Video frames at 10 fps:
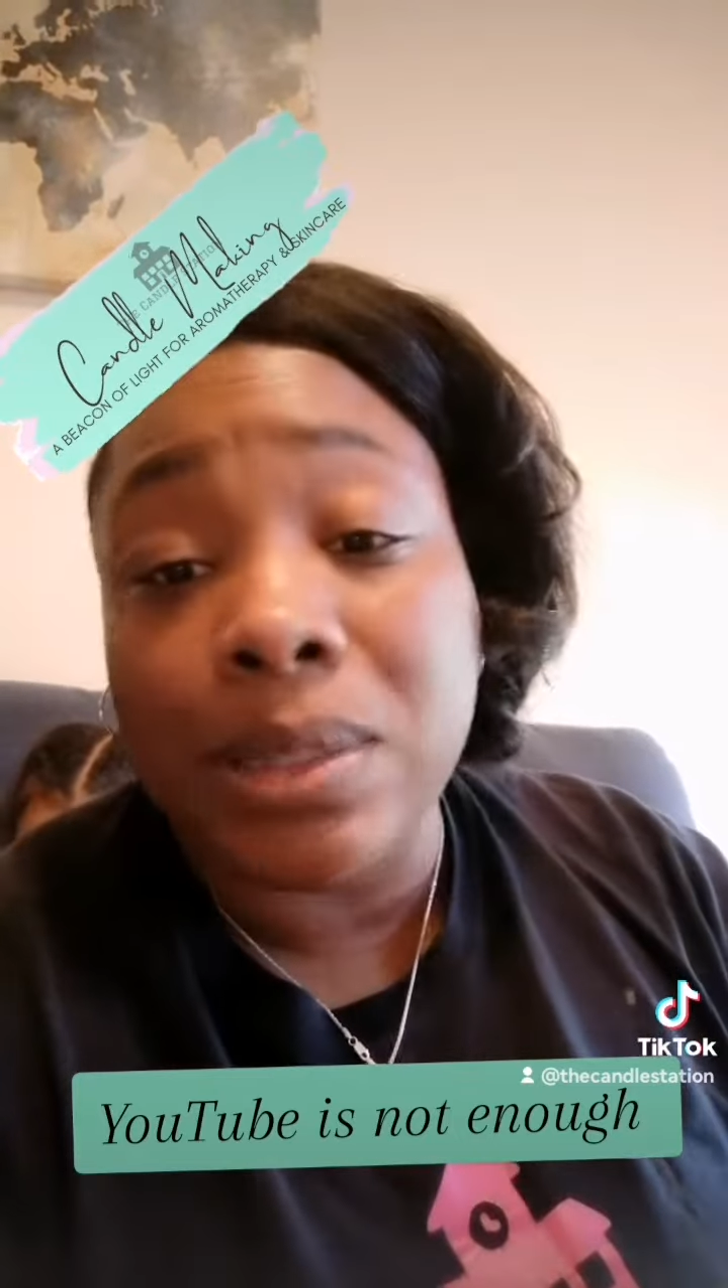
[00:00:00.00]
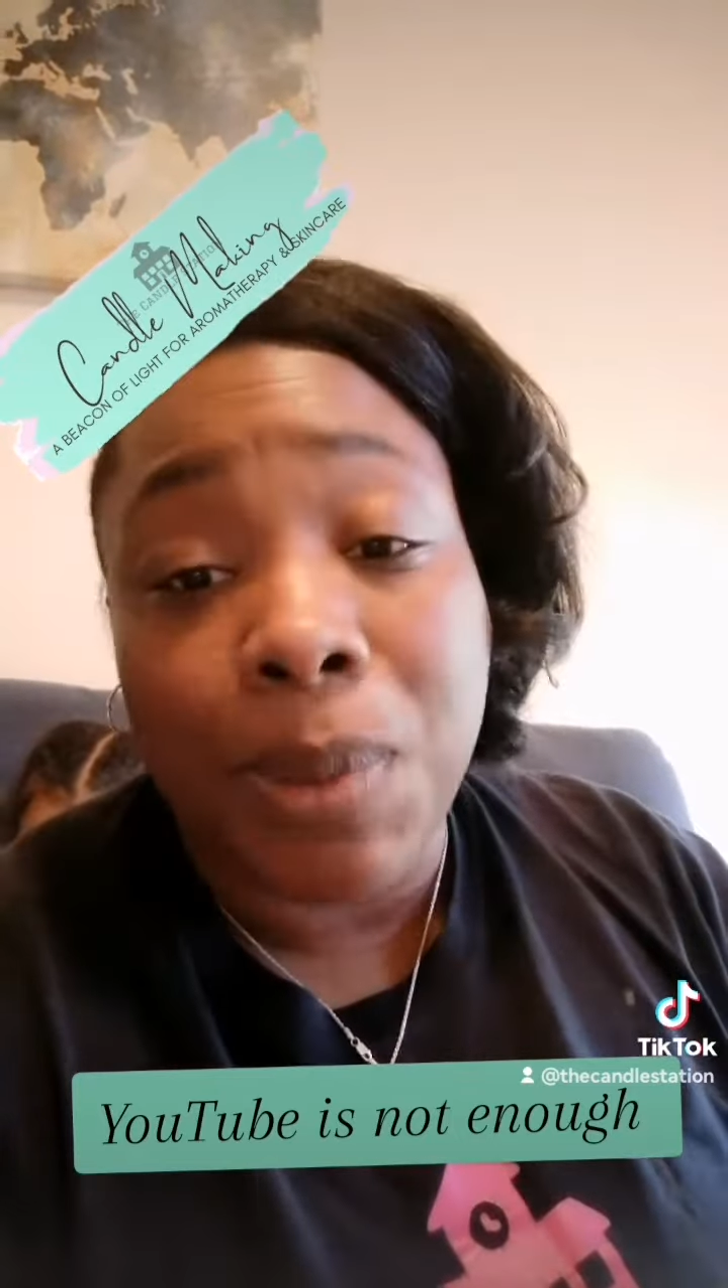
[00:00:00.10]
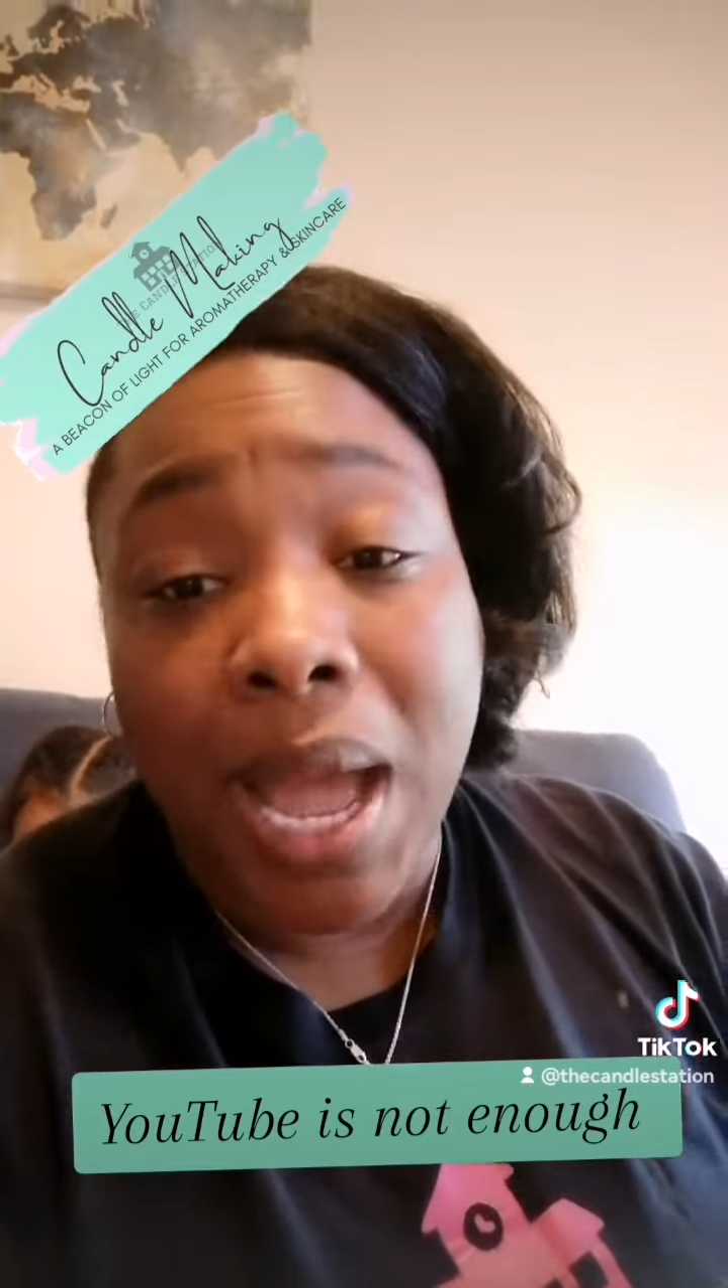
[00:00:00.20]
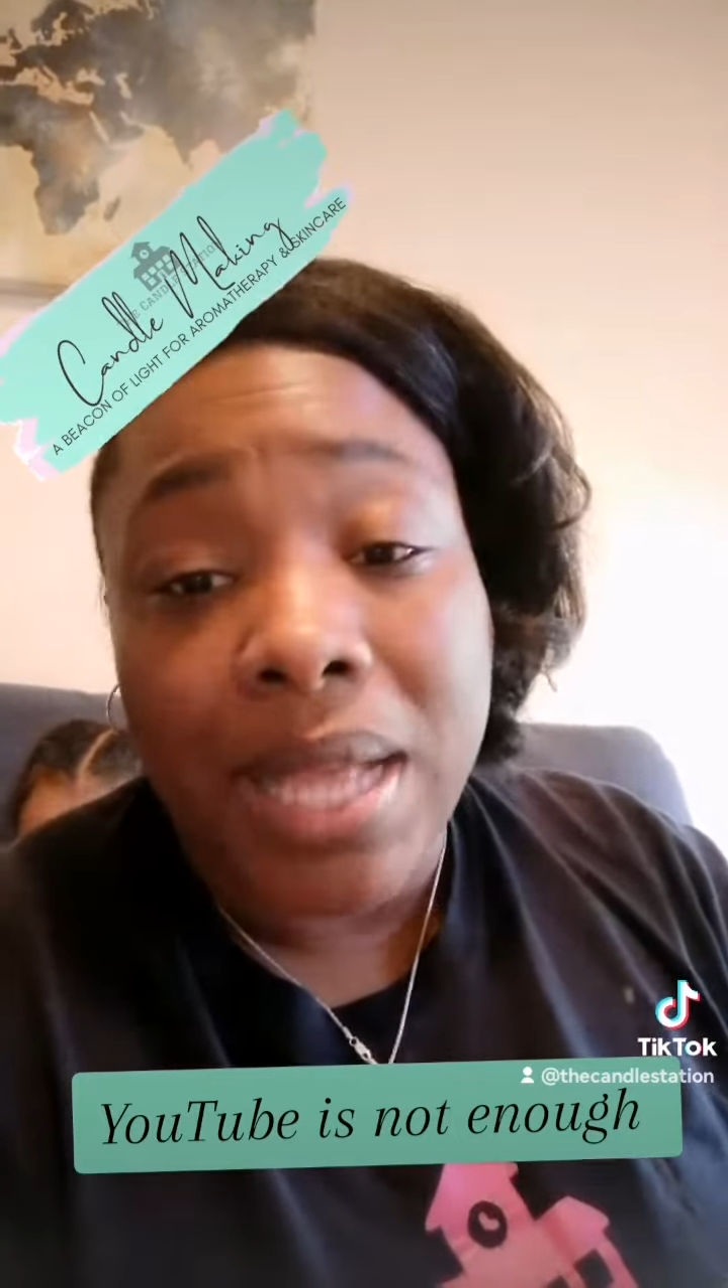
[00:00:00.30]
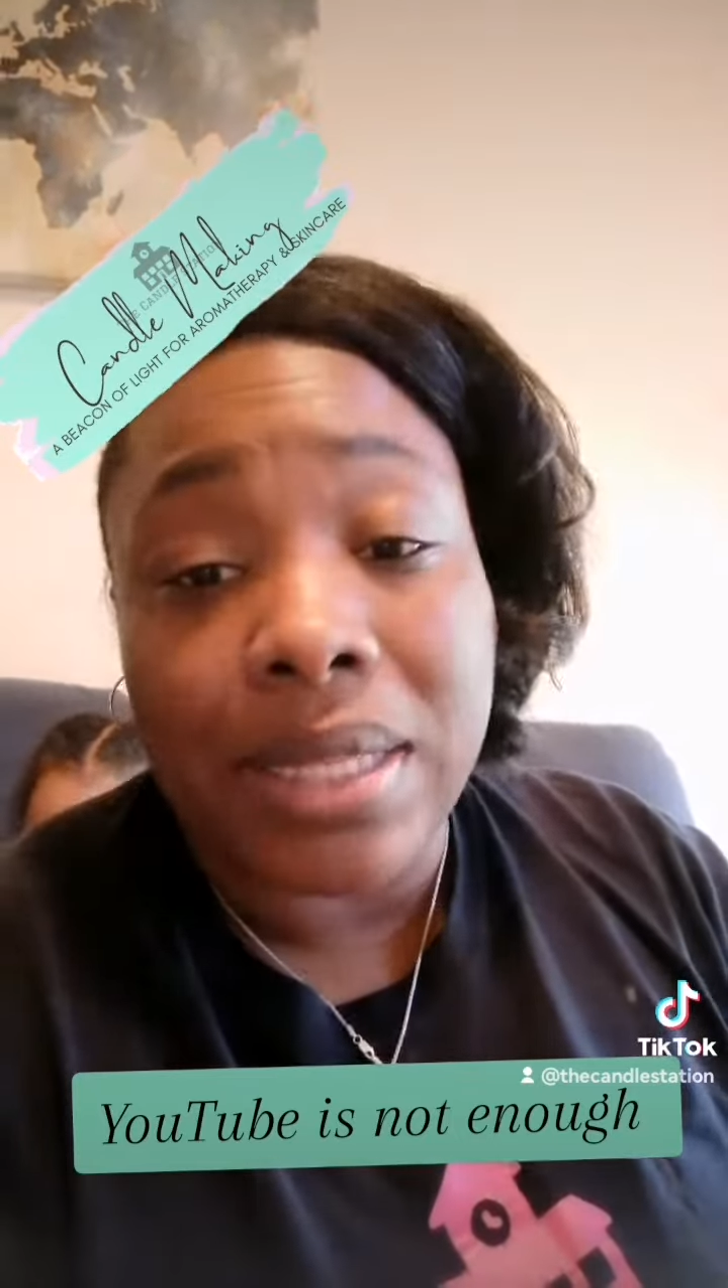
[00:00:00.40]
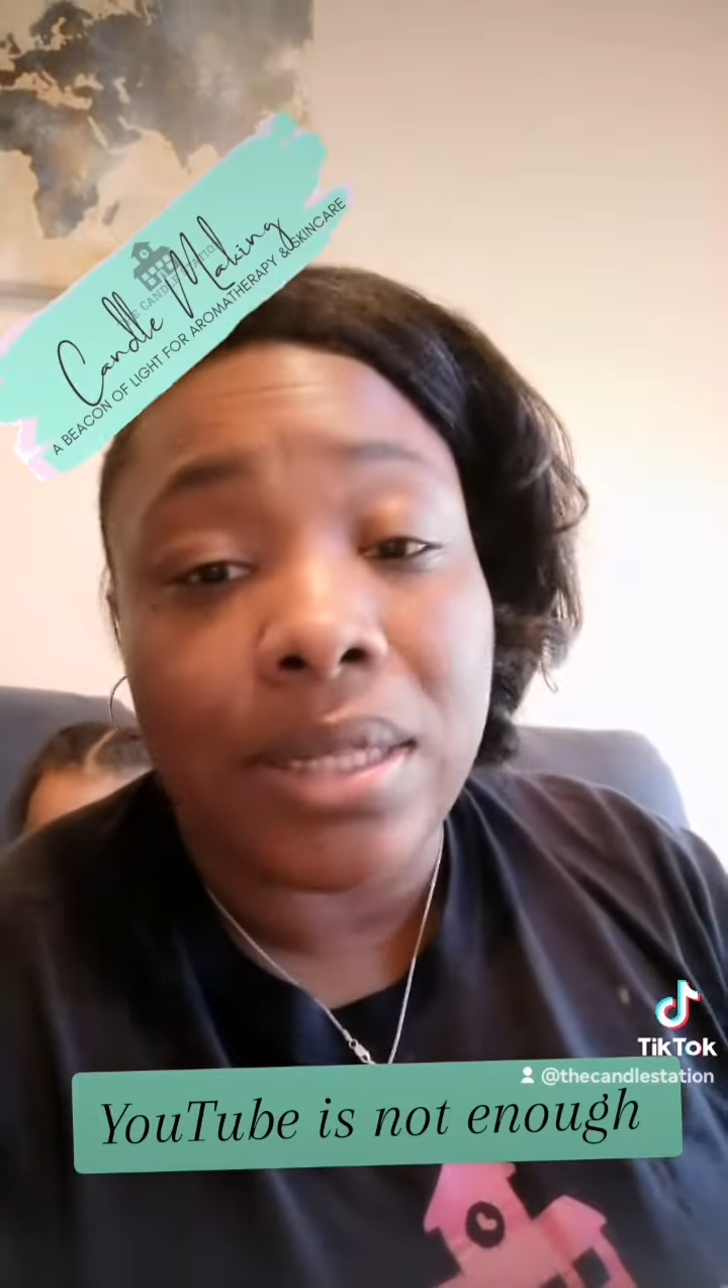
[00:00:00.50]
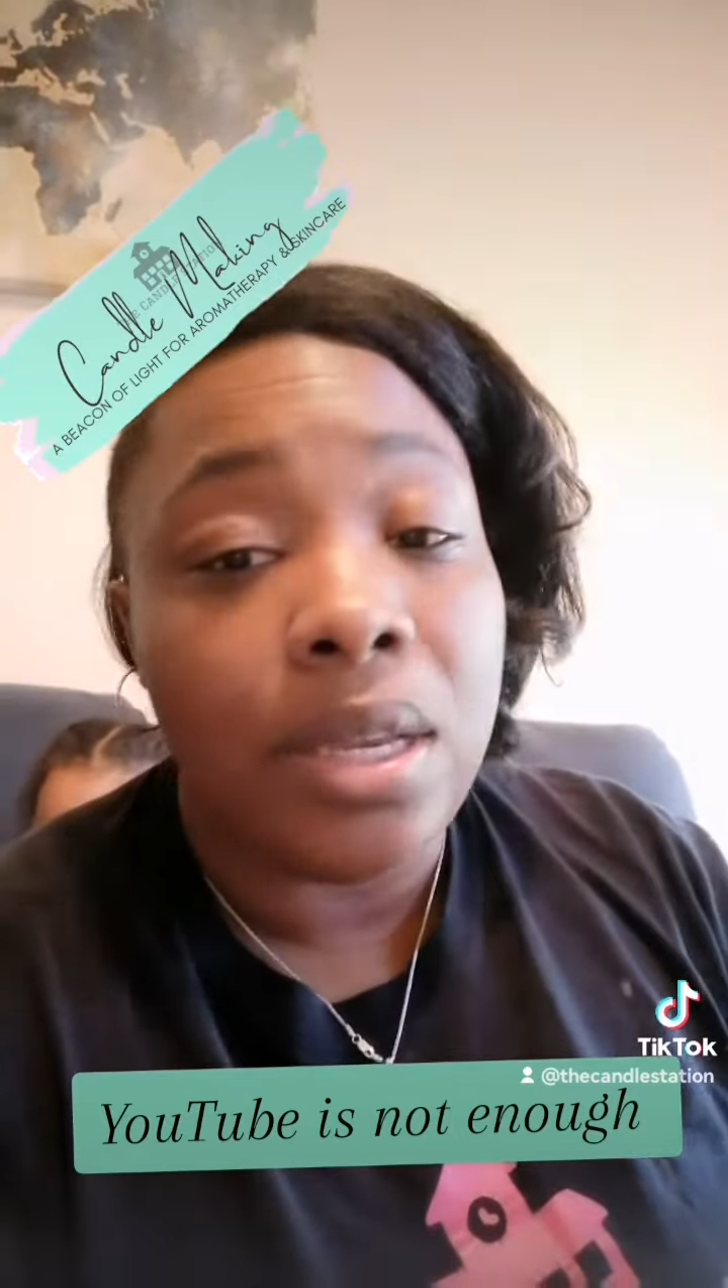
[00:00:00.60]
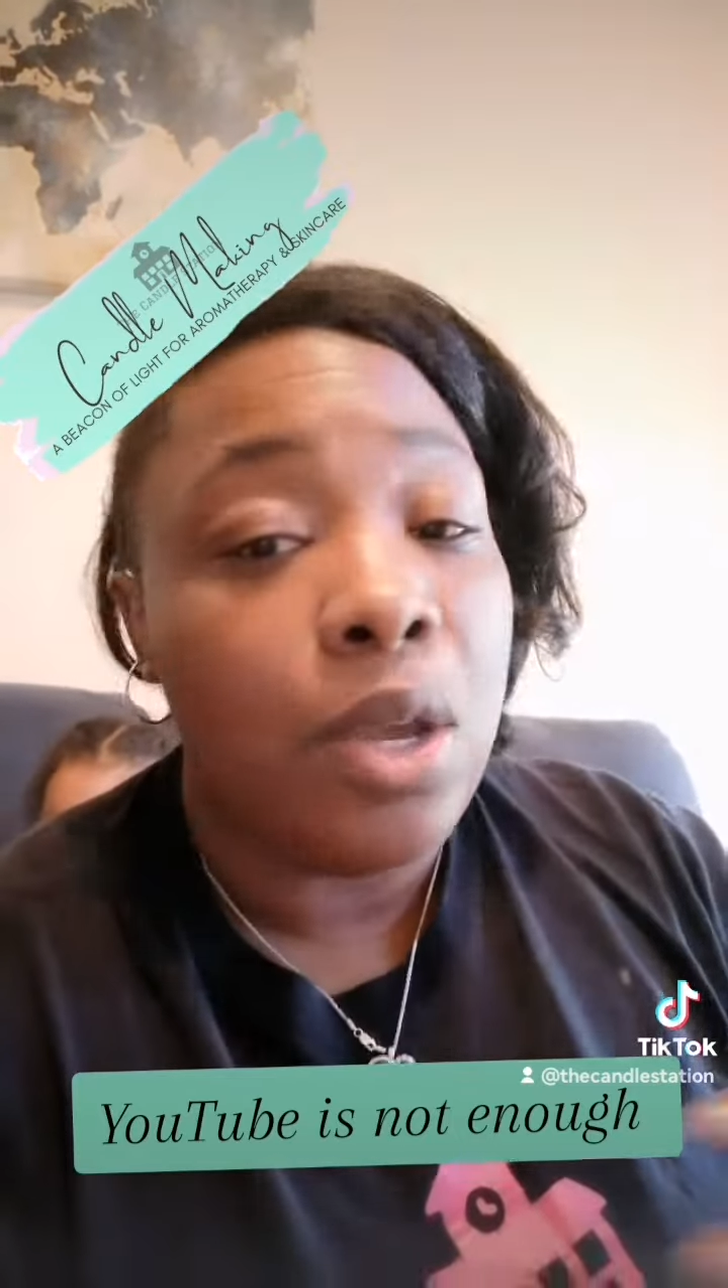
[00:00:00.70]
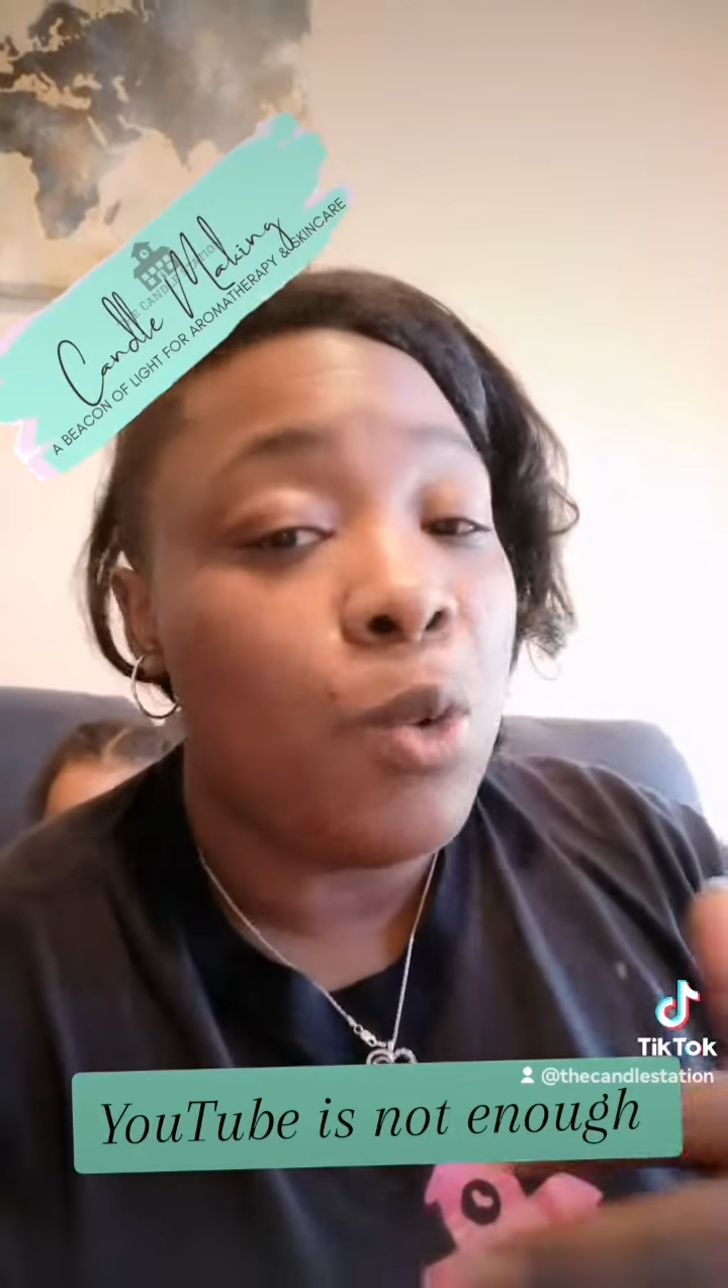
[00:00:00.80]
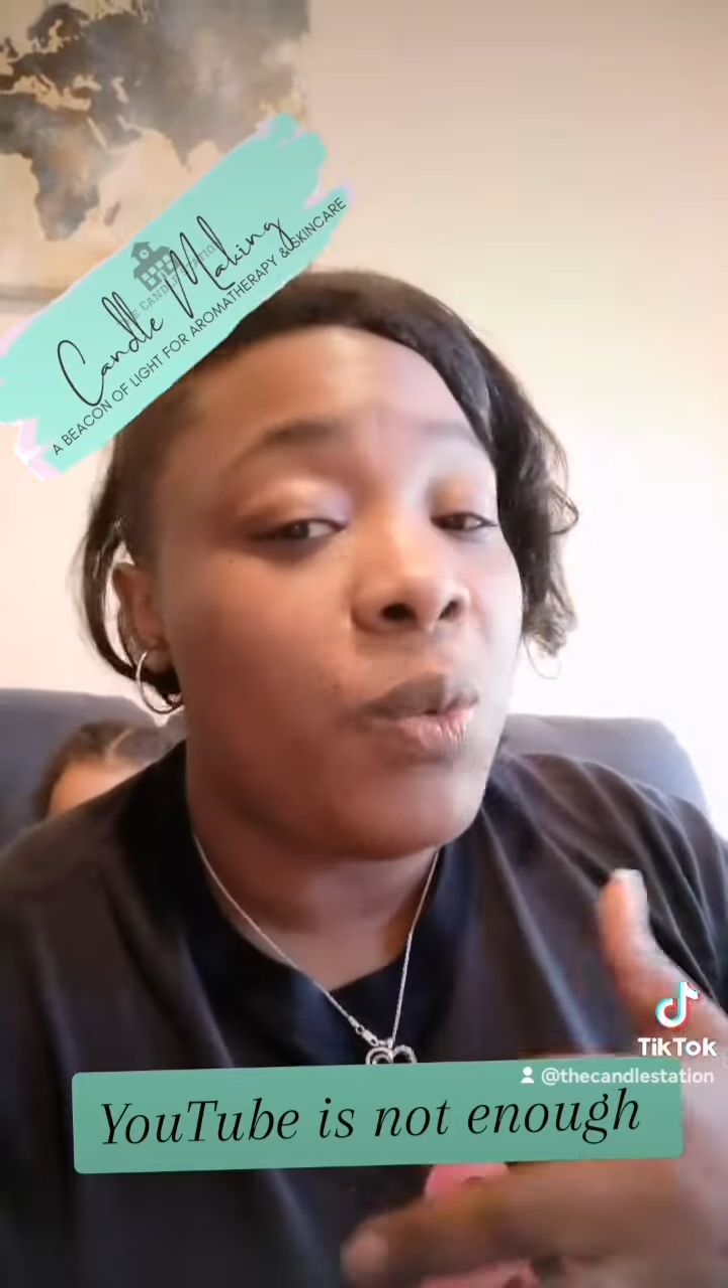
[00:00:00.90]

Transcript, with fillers: spots